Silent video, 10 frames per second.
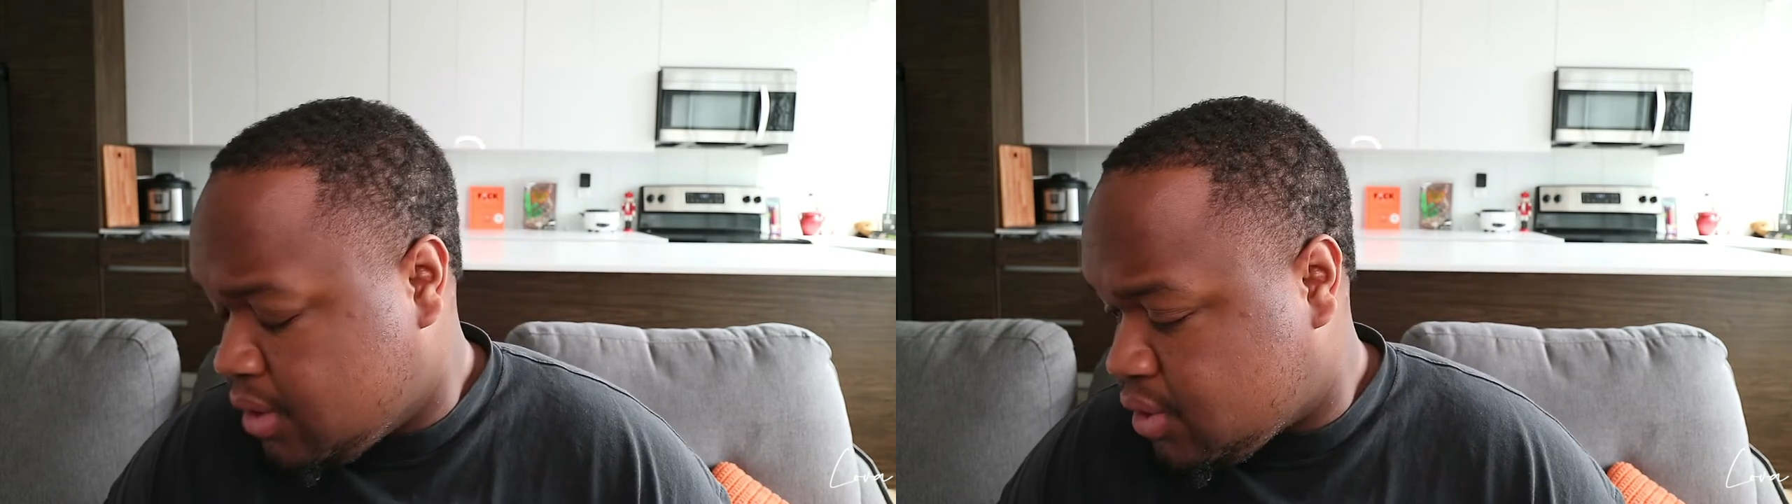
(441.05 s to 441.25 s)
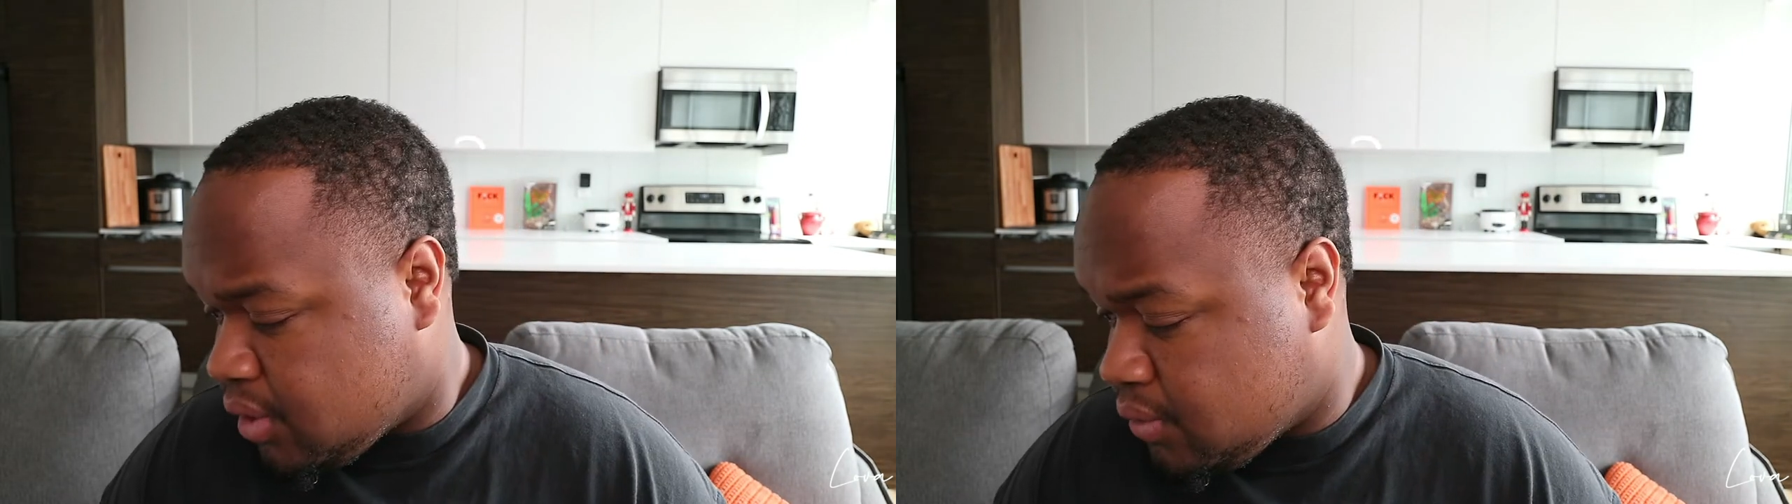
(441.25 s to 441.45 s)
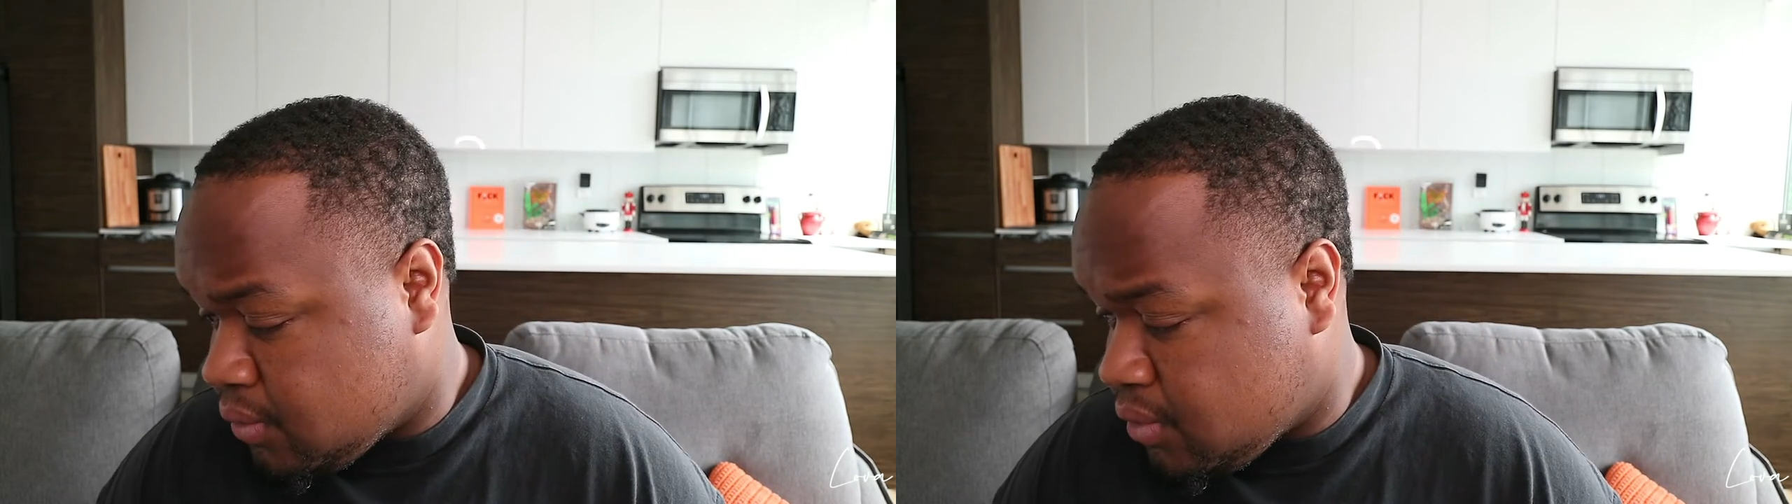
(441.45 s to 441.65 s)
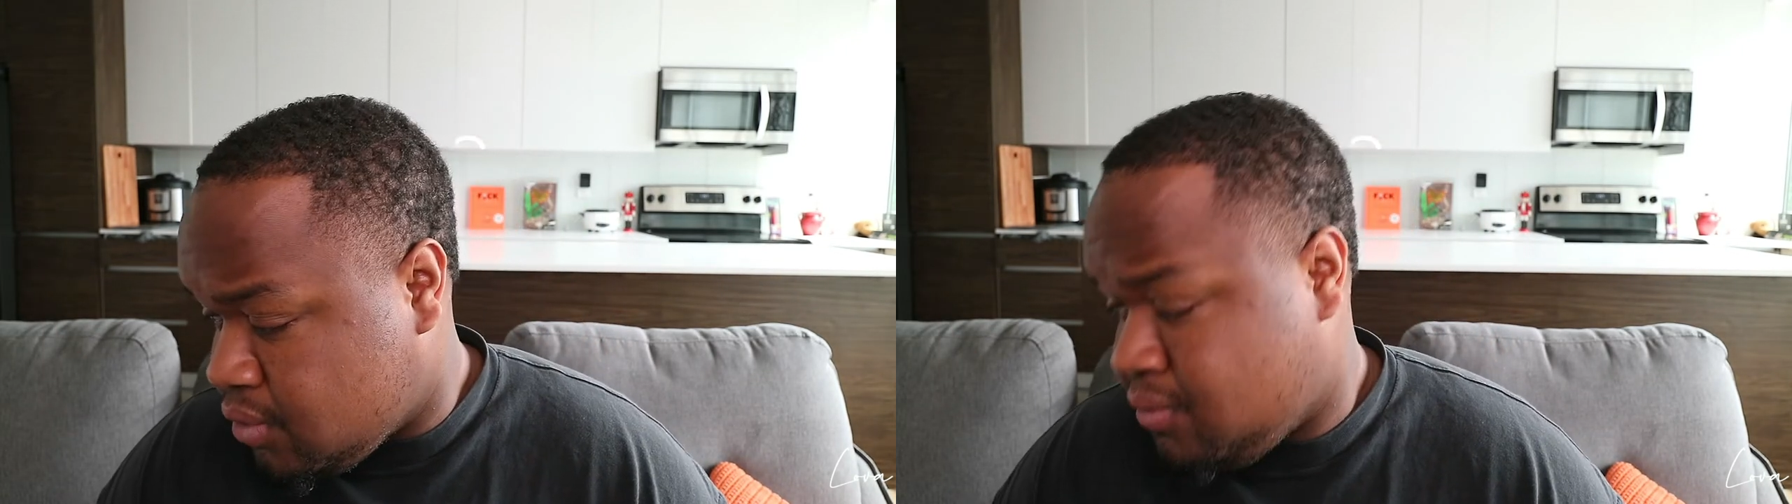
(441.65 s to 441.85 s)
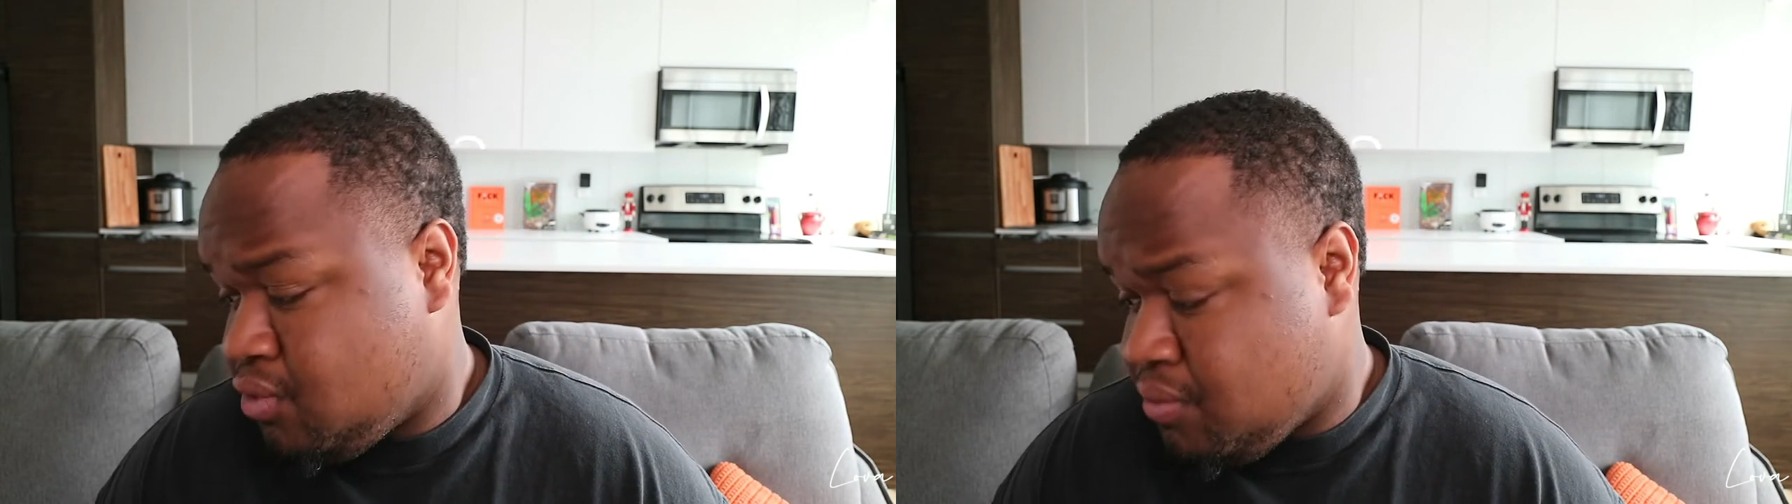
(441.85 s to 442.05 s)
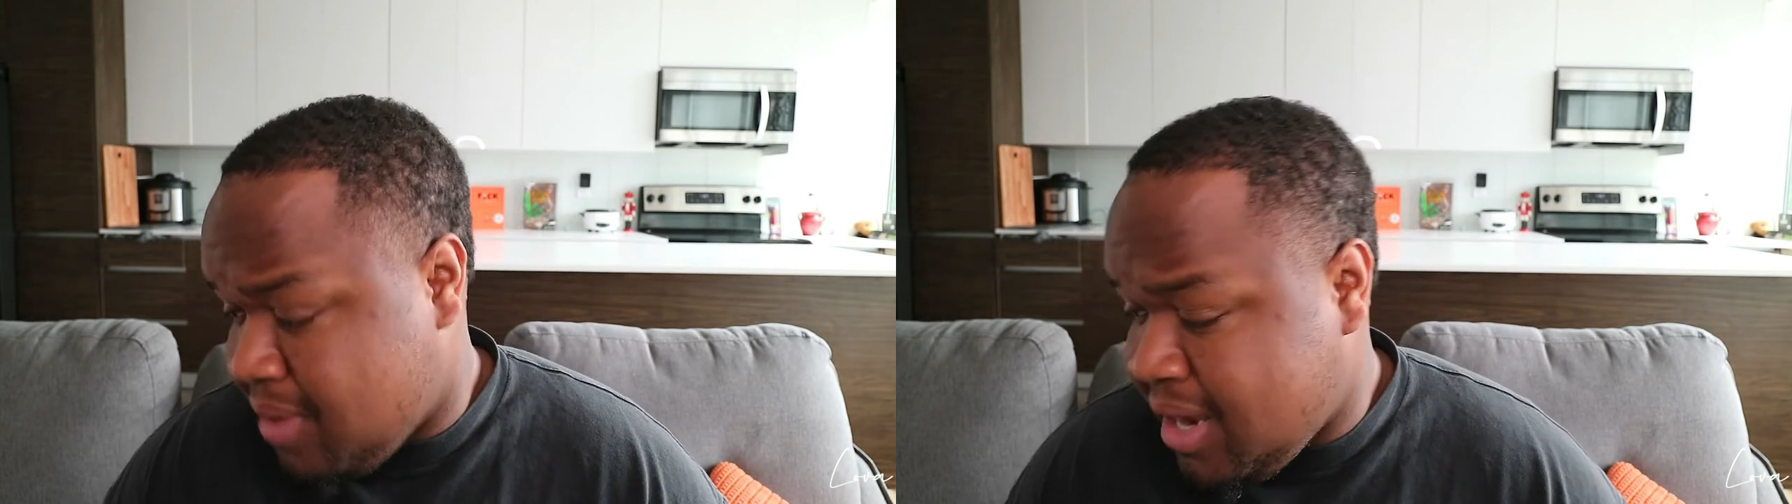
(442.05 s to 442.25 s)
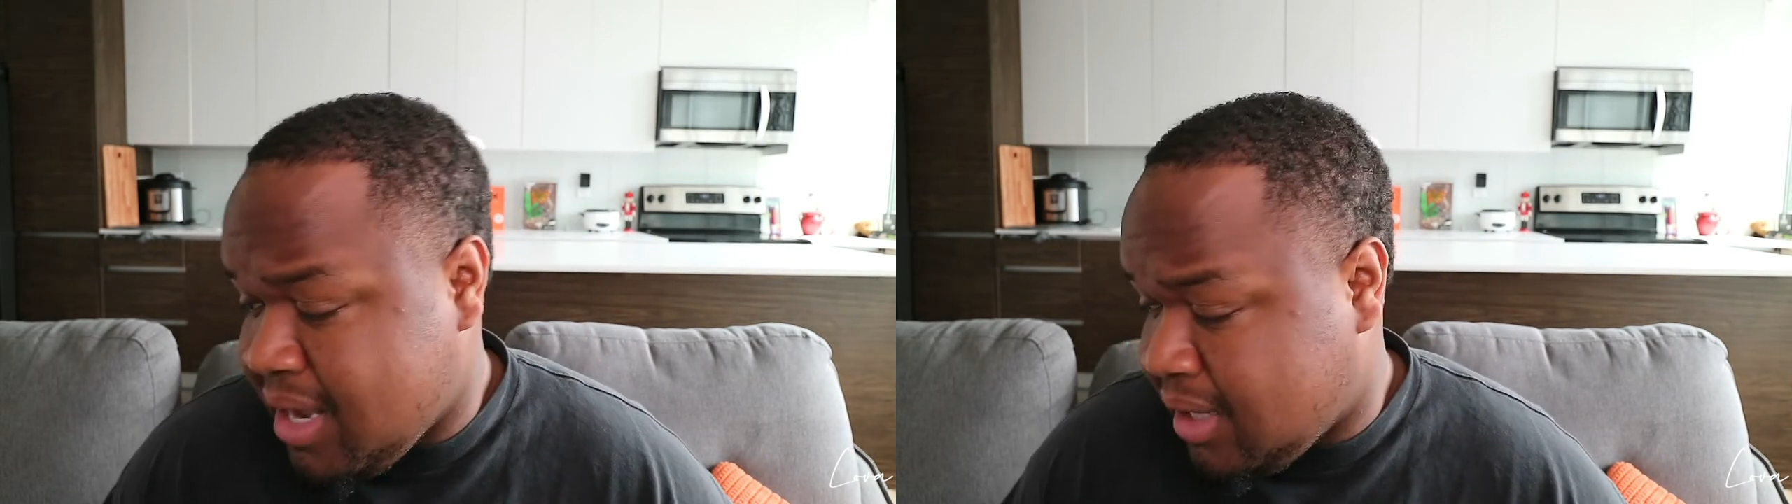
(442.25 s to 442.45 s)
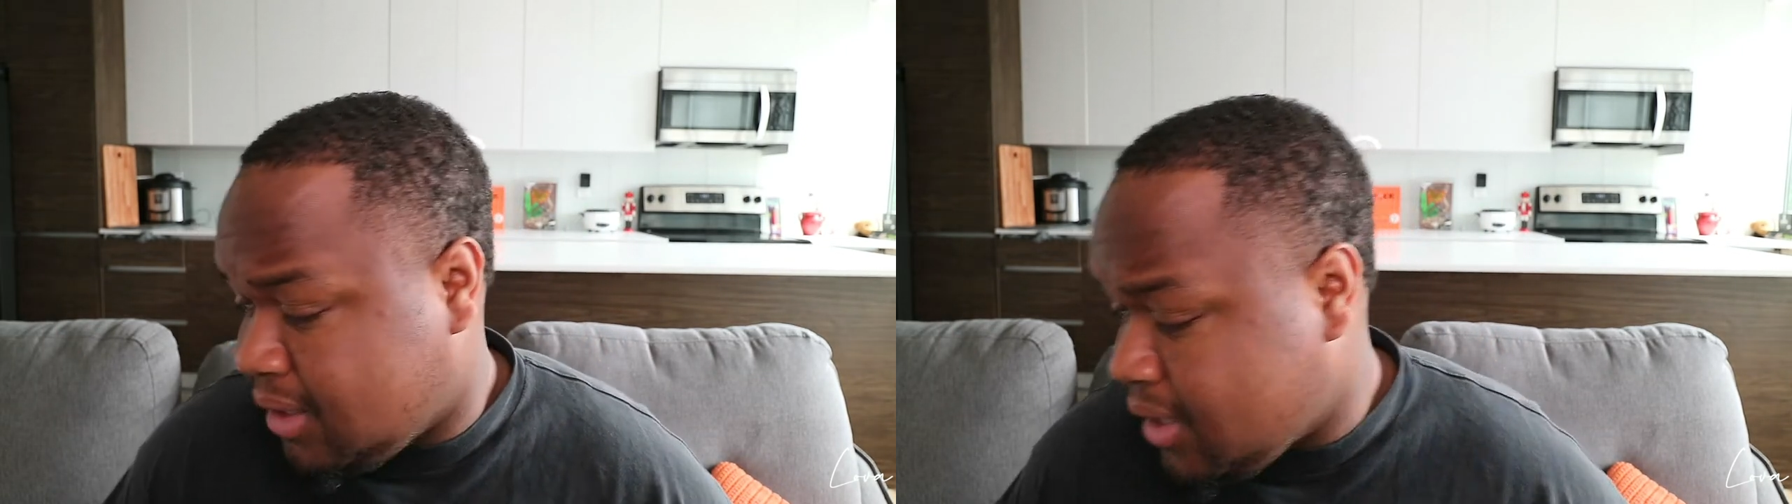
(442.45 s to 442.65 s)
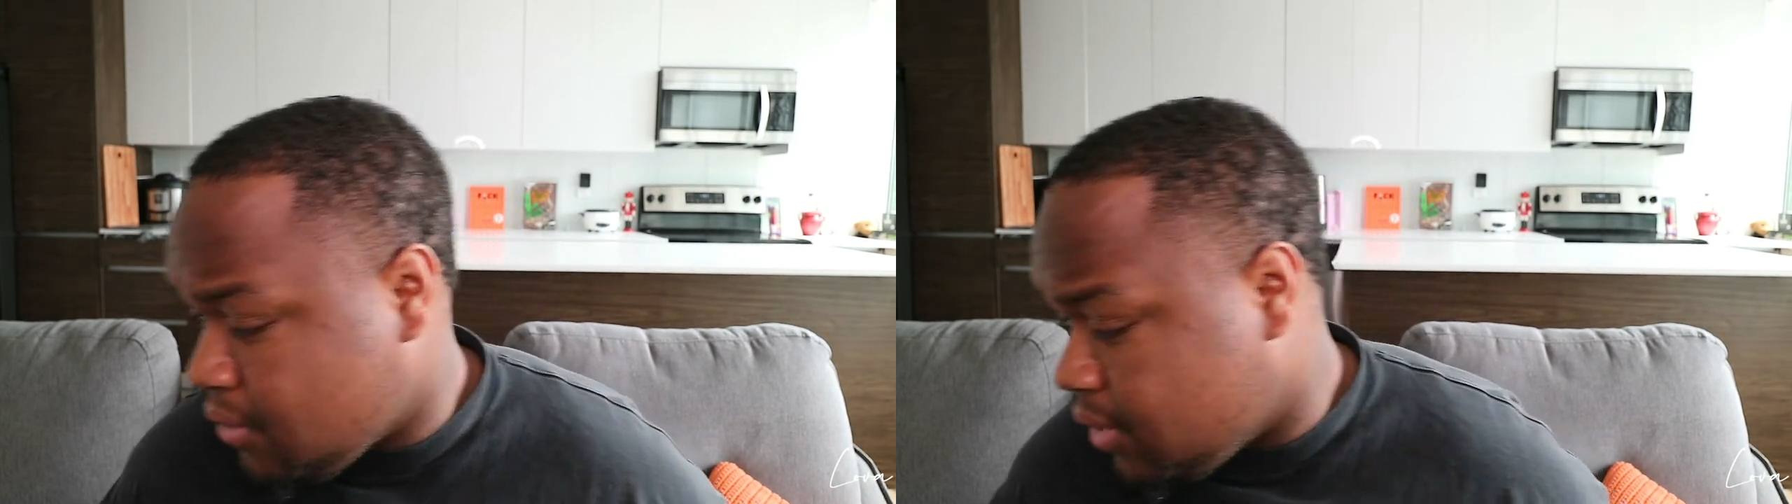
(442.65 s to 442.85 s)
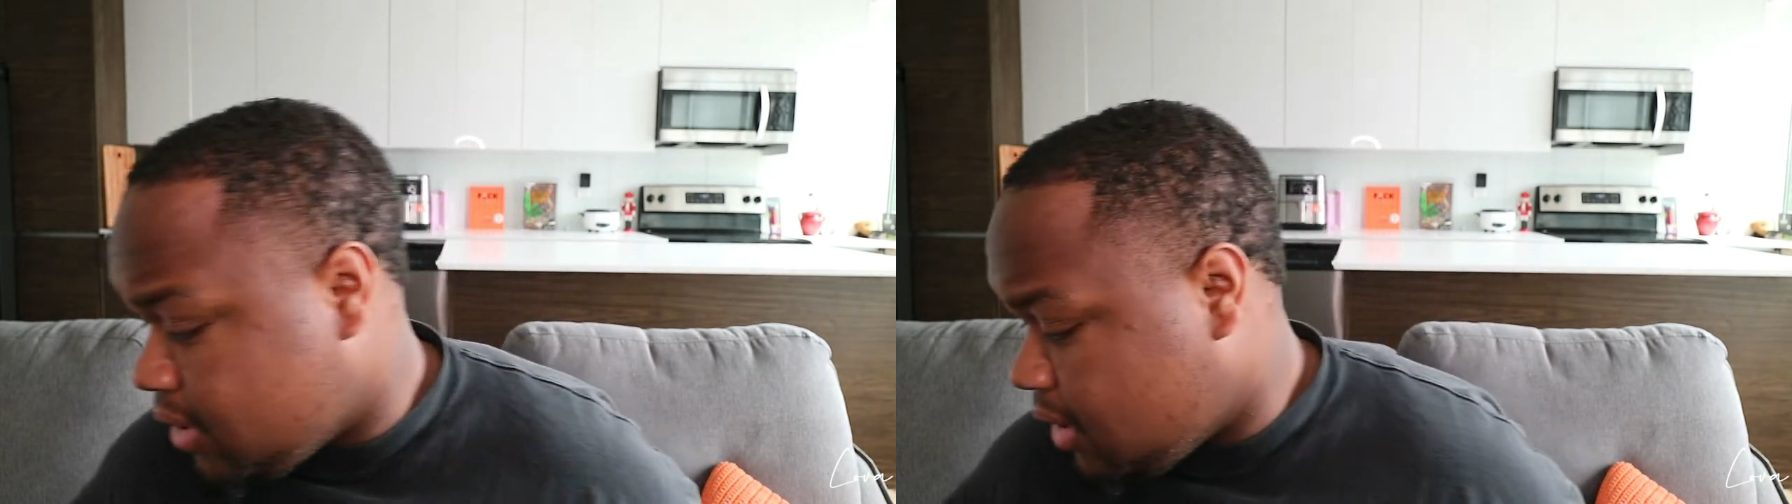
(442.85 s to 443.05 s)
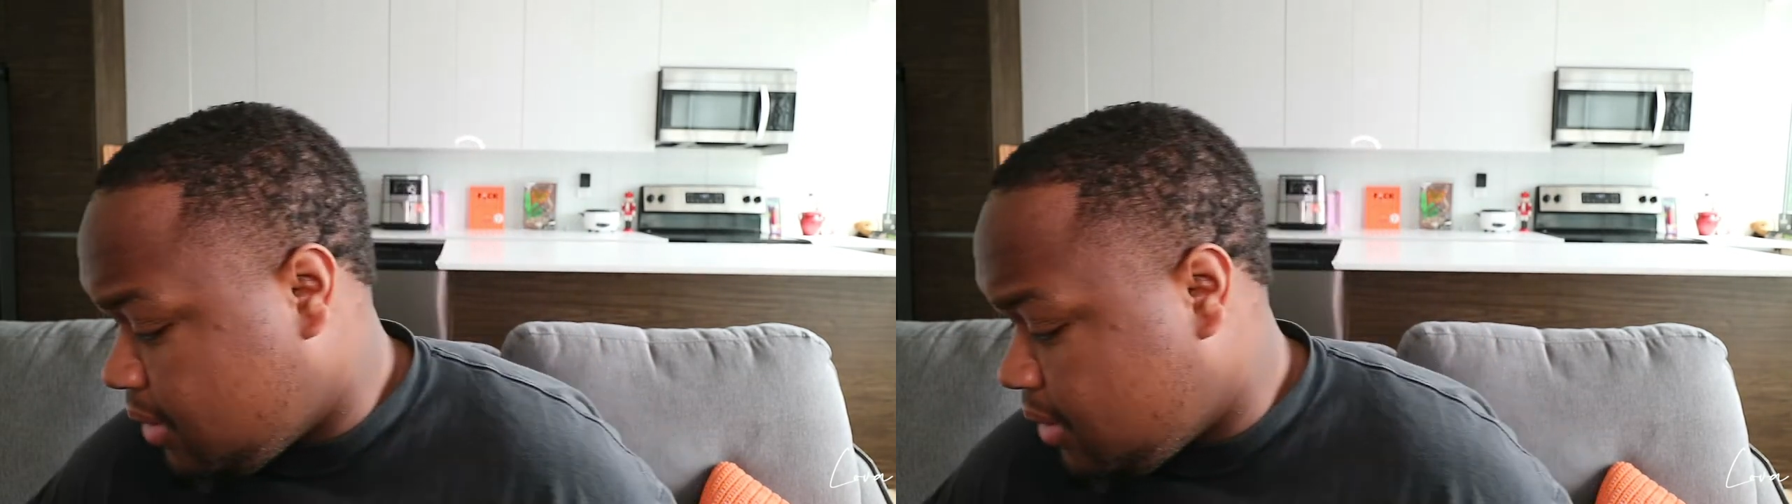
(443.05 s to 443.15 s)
So you, you may hit a lick on it.